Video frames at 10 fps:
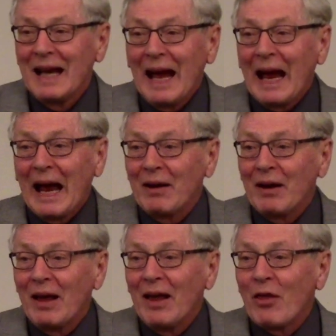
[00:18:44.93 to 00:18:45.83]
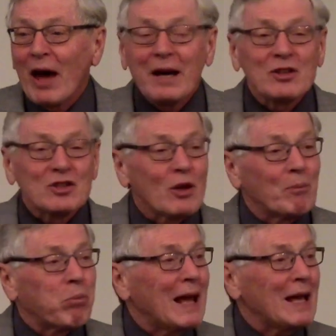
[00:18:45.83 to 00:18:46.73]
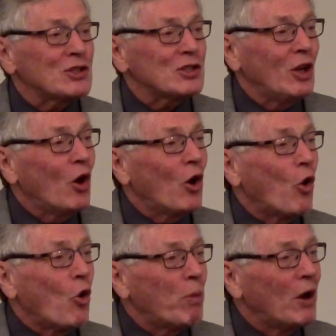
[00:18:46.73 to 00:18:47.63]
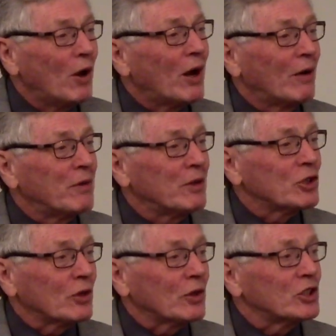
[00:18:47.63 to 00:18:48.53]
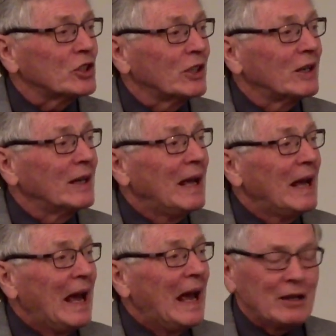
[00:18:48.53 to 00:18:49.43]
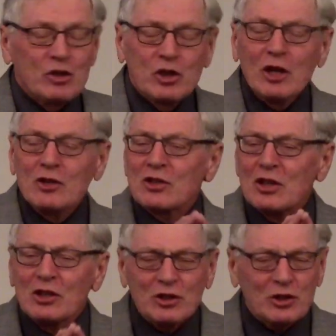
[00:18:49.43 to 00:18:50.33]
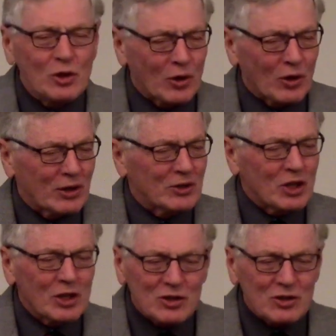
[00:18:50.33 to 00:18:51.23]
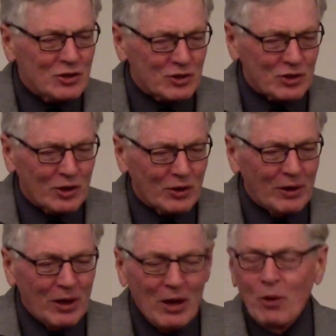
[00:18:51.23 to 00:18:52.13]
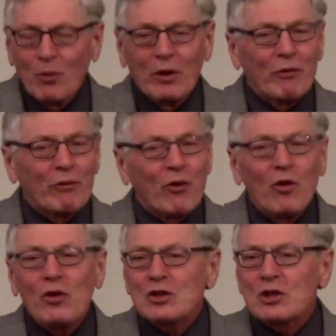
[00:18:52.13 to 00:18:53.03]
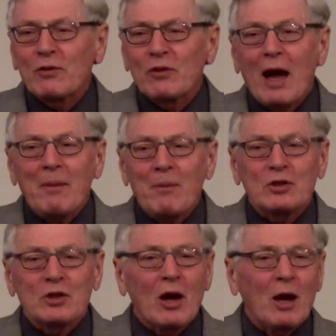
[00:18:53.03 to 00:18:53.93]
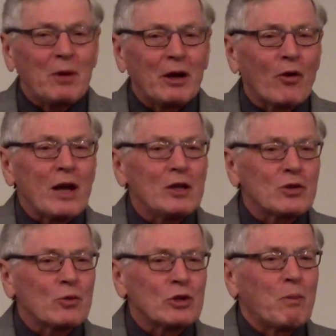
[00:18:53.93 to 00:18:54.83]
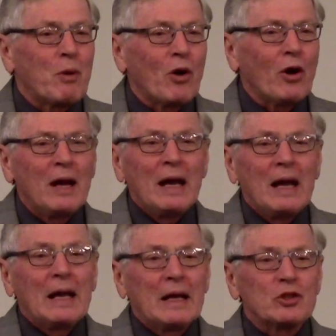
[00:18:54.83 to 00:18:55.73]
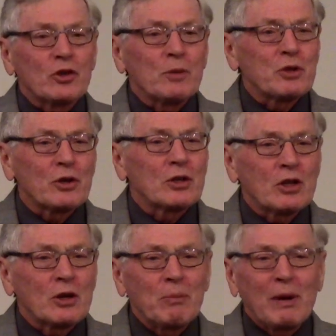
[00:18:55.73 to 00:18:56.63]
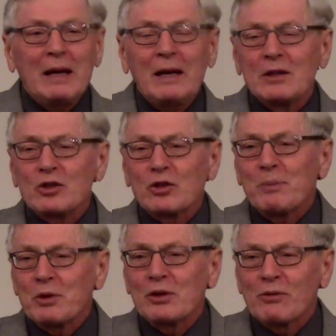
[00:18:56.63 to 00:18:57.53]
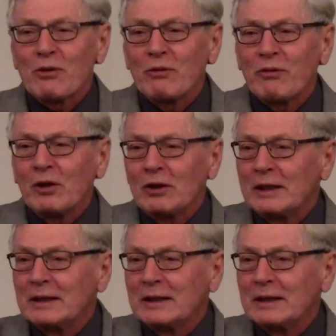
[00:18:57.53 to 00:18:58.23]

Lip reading: And that is the blessed hope of the church. And just as sure, just as certain, when the fullness of time was come and Christ was born and Scripture is completed and Scripture is fulfilled,